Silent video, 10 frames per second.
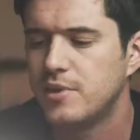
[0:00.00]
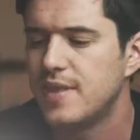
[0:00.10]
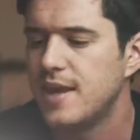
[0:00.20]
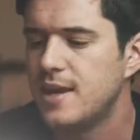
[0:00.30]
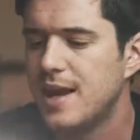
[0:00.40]
but
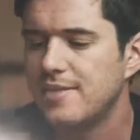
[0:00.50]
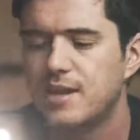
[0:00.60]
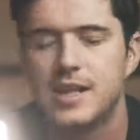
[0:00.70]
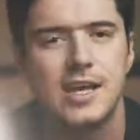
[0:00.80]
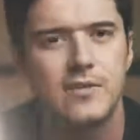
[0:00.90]
then at the
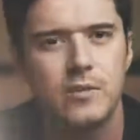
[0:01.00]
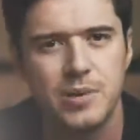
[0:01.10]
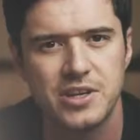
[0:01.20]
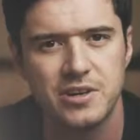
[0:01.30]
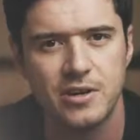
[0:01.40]
click of a
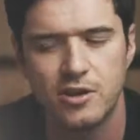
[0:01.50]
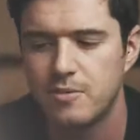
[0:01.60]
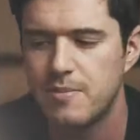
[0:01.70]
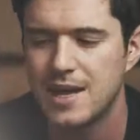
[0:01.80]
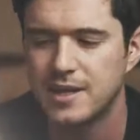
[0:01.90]
button on
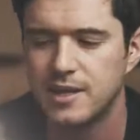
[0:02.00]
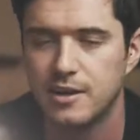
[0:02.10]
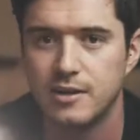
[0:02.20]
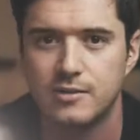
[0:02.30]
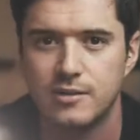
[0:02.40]
the back
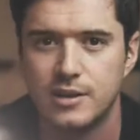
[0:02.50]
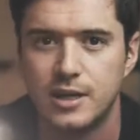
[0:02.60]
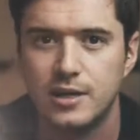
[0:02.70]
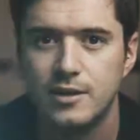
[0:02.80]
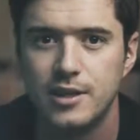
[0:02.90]
here,
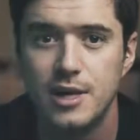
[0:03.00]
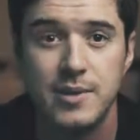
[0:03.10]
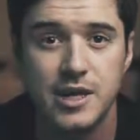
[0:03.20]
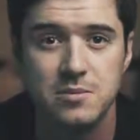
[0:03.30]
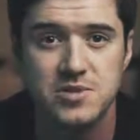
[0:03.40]
it
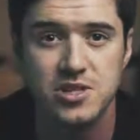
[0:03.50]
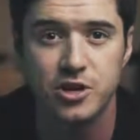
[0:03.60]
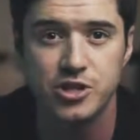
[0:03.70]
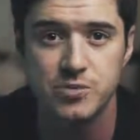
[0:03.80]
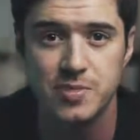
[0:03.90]
becomes an
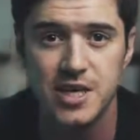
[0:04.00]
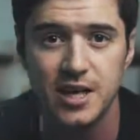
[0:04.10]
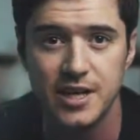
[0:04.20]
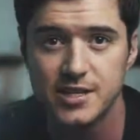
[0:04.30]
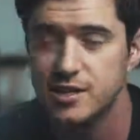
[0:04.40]
RGB
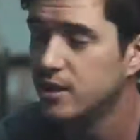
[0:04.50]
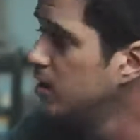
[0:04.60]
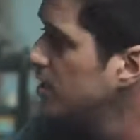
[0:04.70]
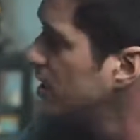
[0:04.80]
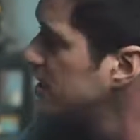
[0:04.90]
light.
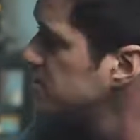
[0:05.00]
And